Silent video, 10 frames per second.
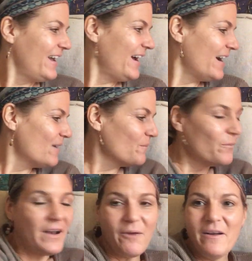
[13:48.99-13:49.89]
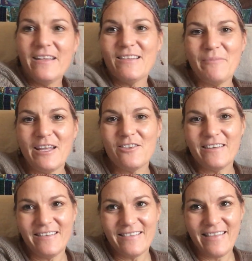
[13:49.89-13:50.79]
What I wanted to
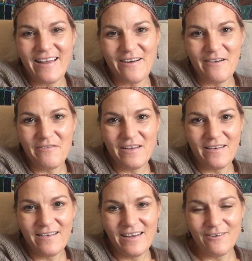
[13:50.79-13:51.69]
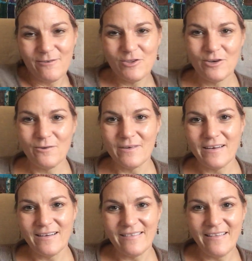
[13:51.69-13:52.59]
mention is that often inner
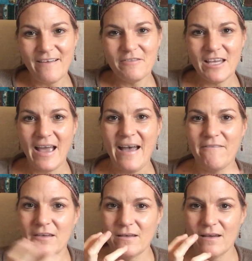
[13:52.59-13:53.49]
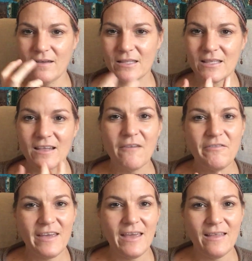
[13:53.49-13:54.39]
children love to have a
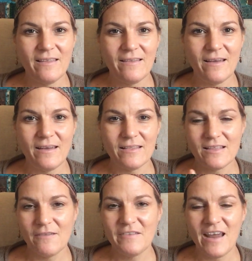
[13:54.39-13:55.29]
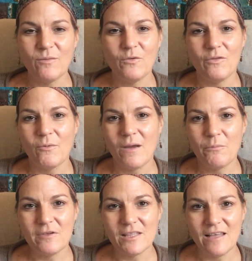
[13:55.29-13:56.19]
stuffed animal that
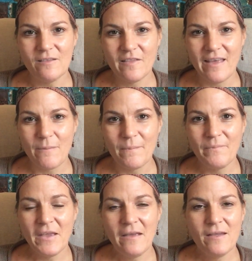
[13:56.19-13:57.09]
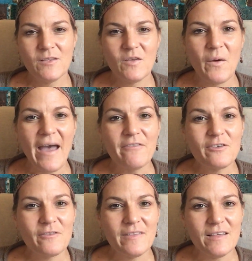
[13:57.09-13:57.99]
represents them. So
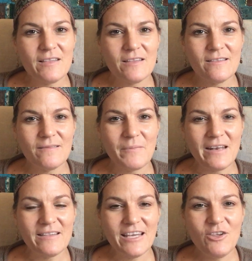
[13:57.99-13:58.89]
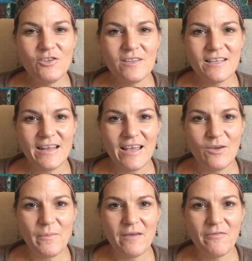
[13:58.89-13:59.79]
after this meditation today,
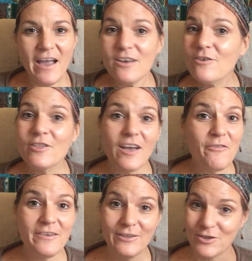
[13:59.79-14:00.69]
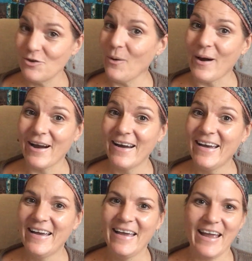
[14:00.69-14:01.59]
you may find yourself in a store
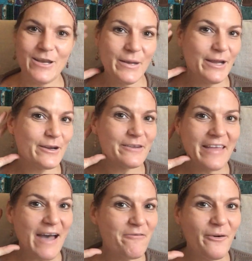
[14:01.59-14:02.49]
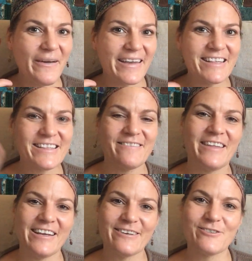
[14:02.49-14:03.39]
and you hear that voice of the inner